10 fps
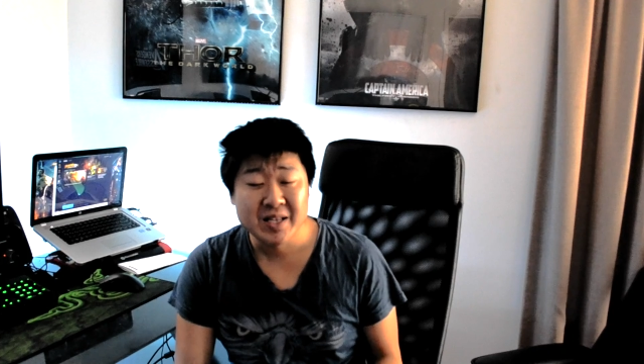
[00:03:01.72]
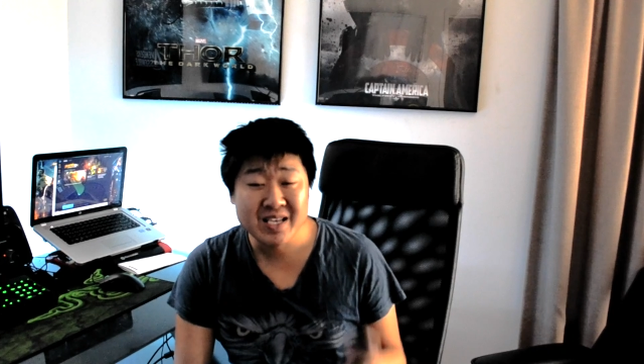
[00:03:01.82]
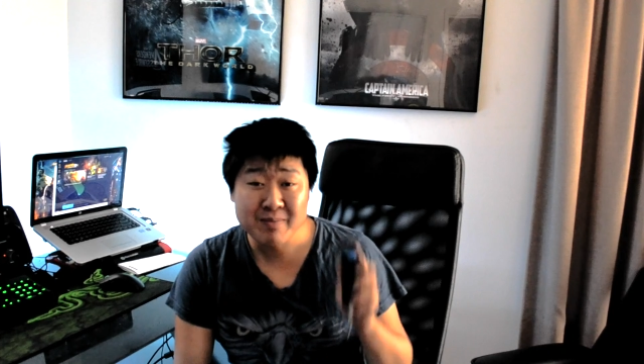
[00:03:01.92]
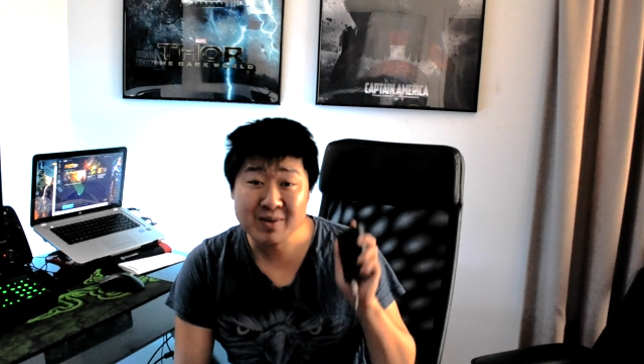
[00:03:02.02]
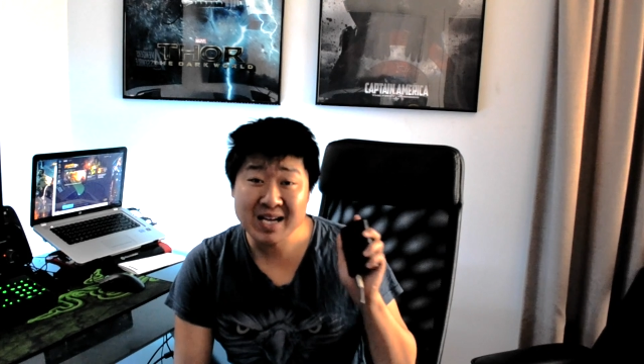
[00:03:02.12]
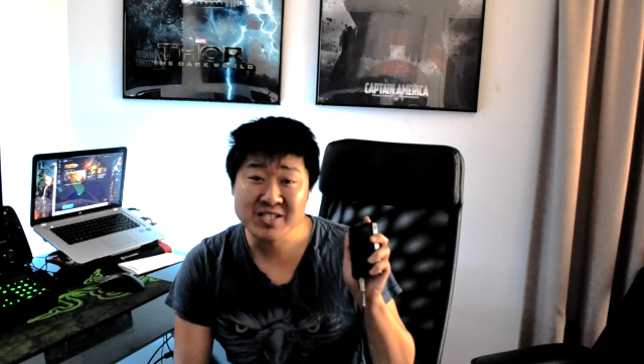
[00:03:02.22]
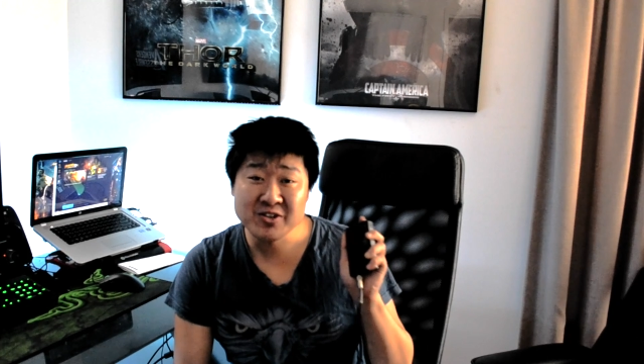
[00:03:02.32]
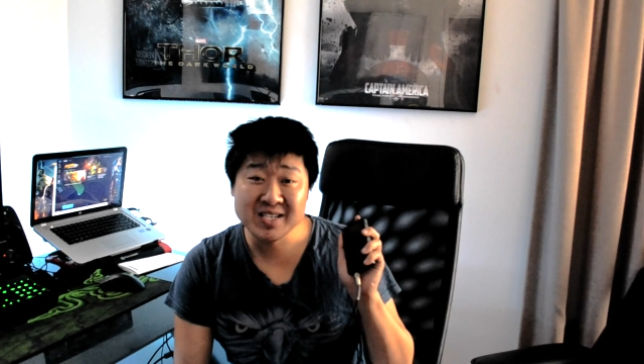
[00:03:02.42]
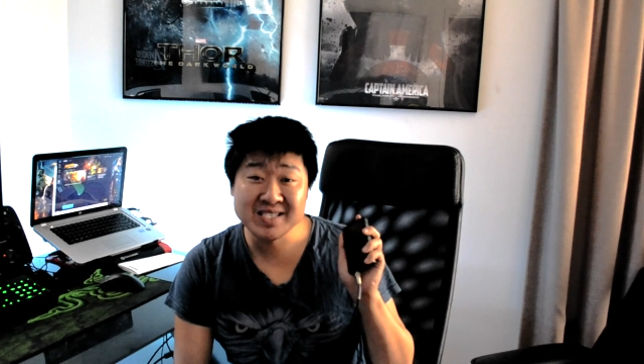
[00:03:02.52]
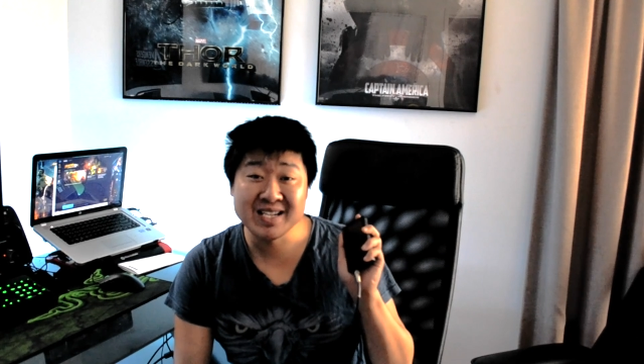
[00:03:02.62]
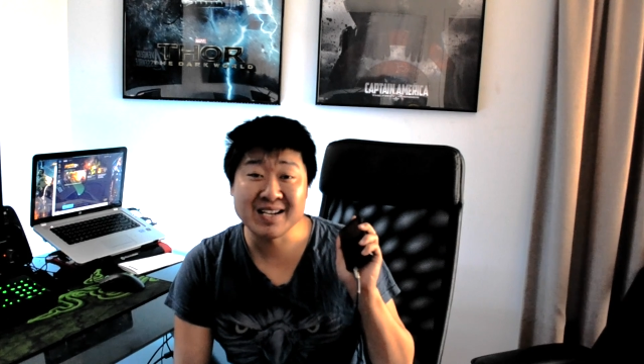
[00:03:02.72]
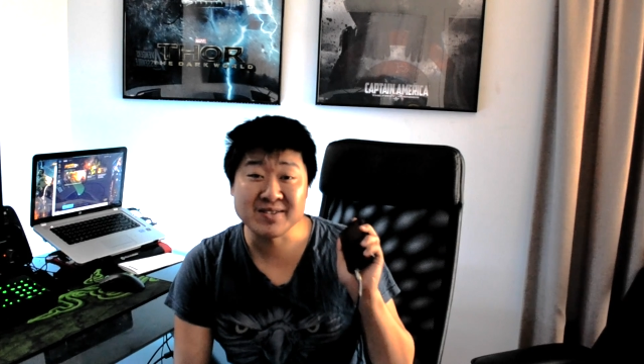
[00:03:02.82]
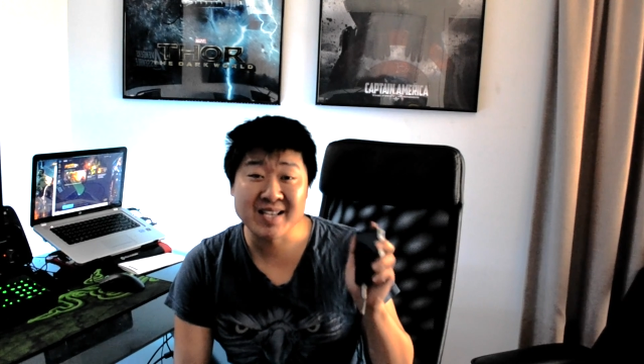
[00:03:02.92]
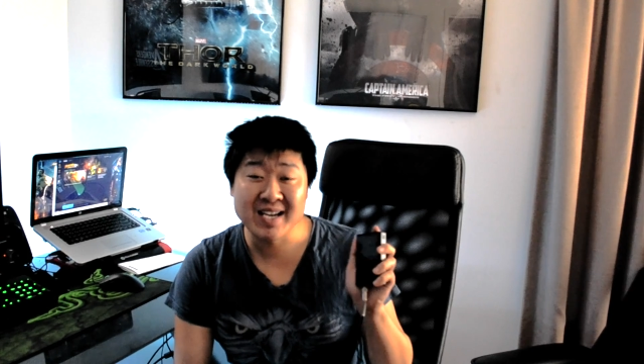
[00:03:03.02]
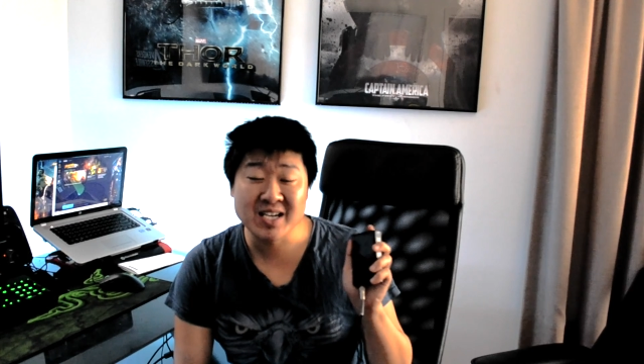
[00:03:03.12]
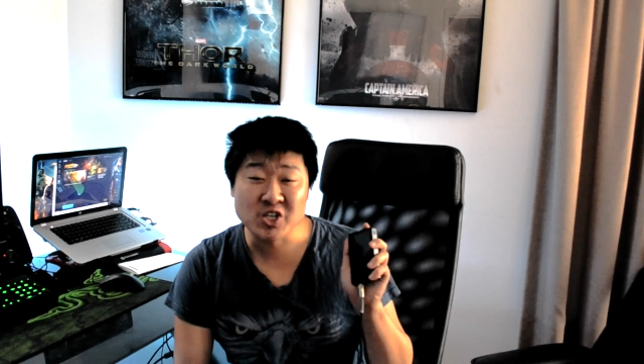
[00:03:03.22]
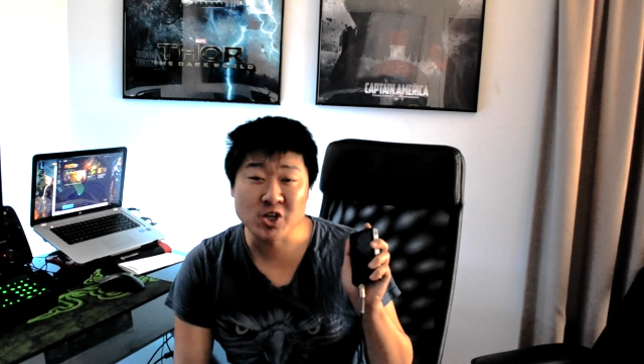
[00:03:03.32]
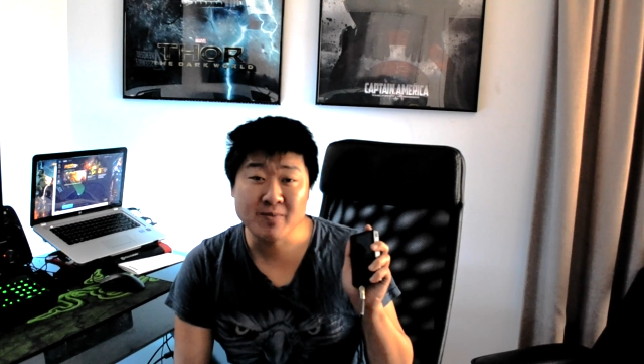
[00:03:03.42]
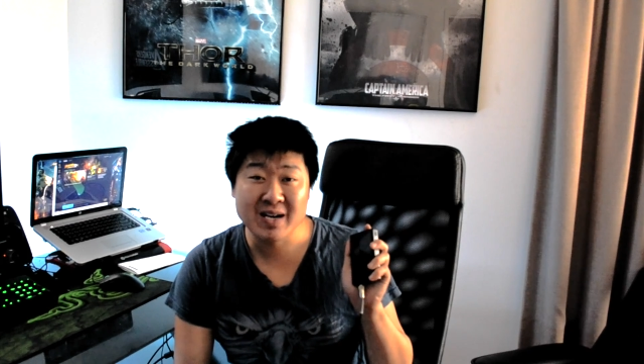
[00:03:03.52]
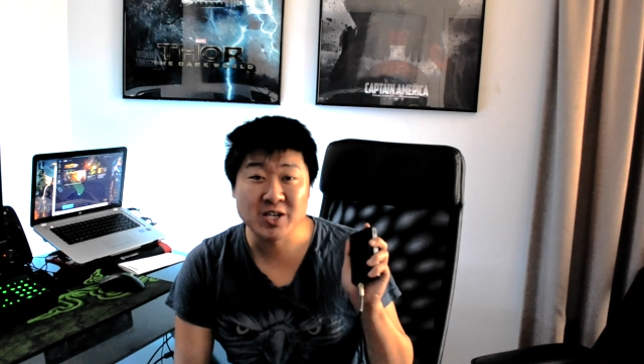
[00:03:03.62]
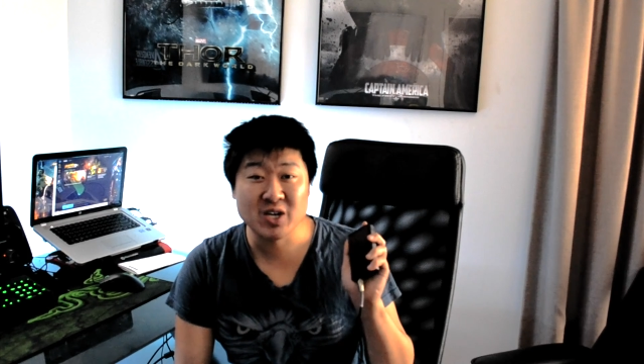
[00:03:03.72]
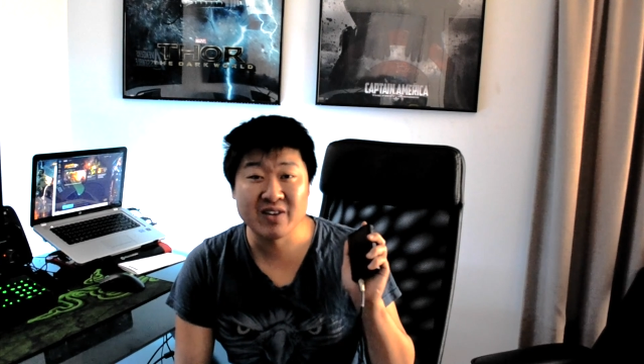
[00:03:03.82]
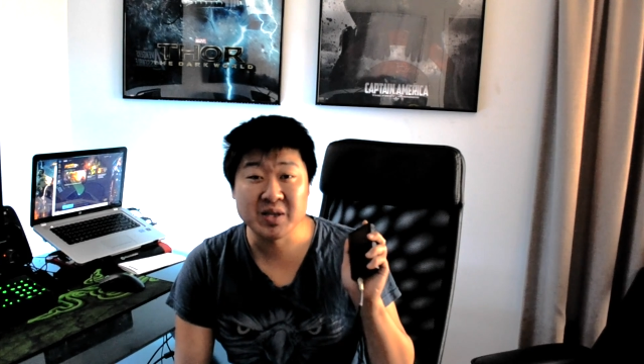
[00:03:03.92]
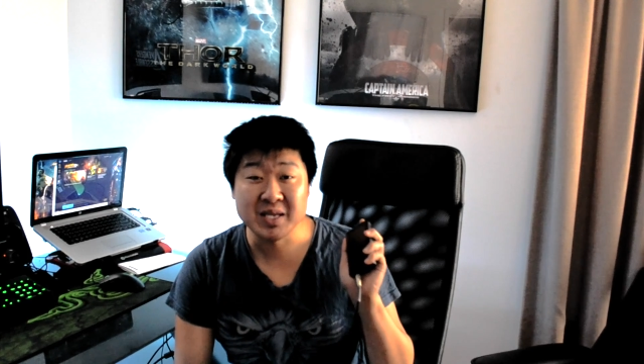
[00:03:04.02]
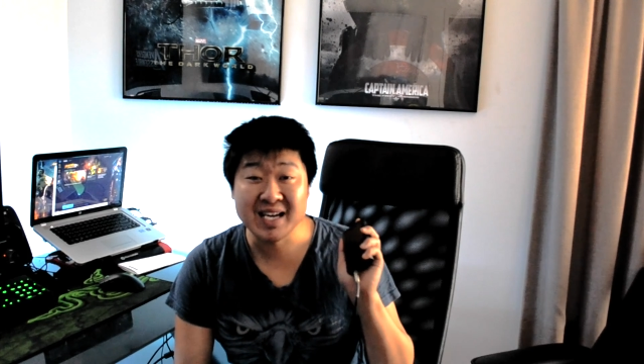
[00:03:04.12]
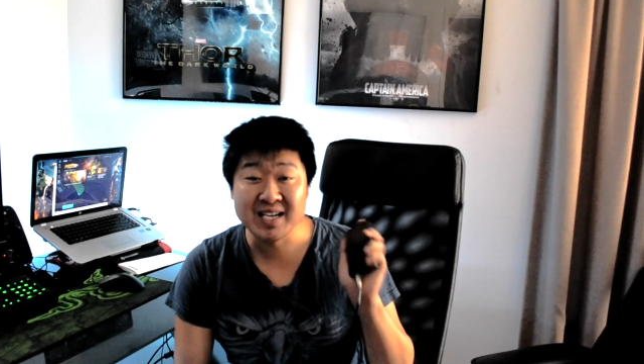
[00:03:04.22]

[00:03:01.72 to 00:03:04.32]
The iBasso does an outstanding job at driving the